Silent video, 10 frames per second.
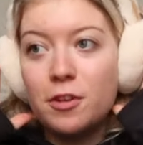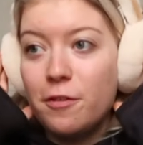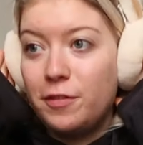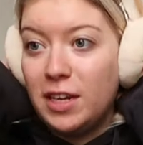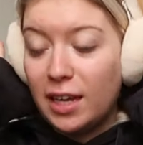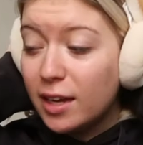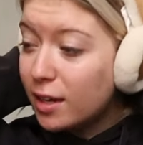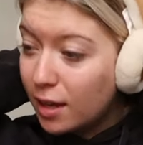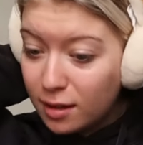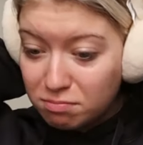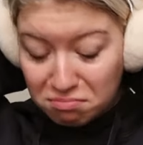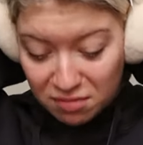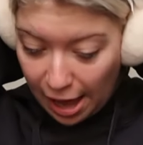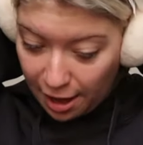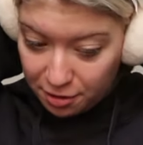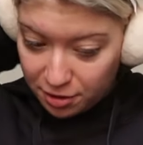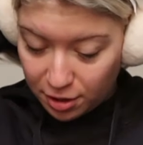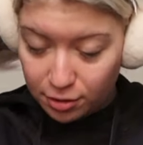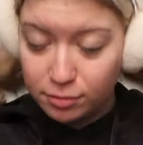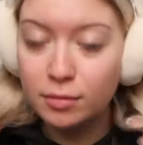50. I don't
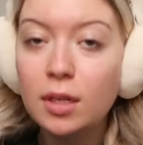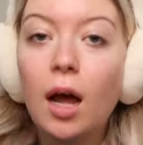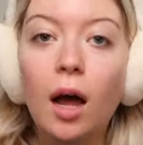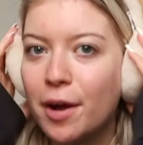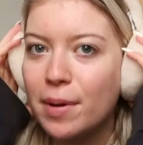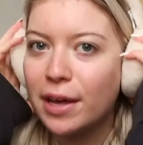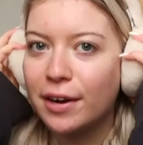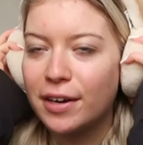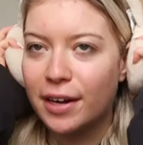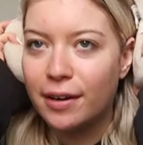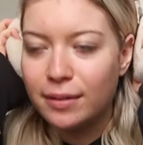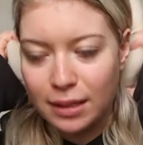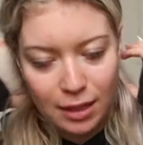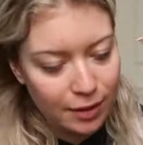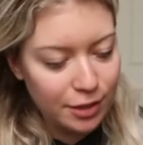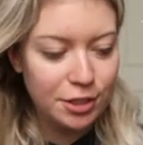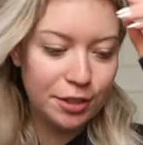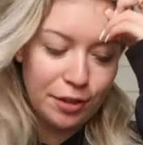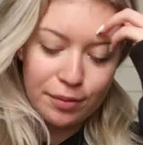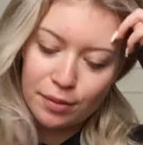know. I got my hair done. I'll
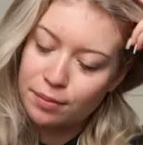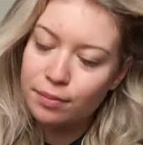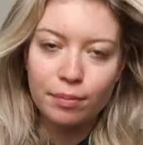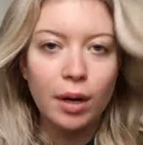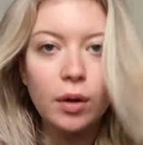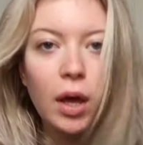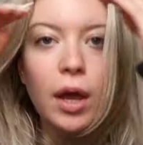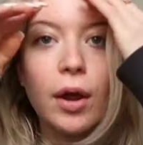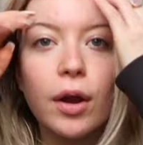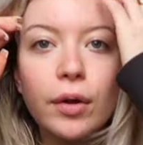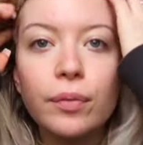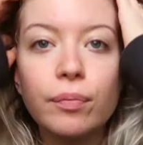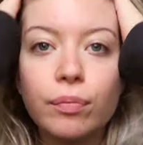show you my new hair.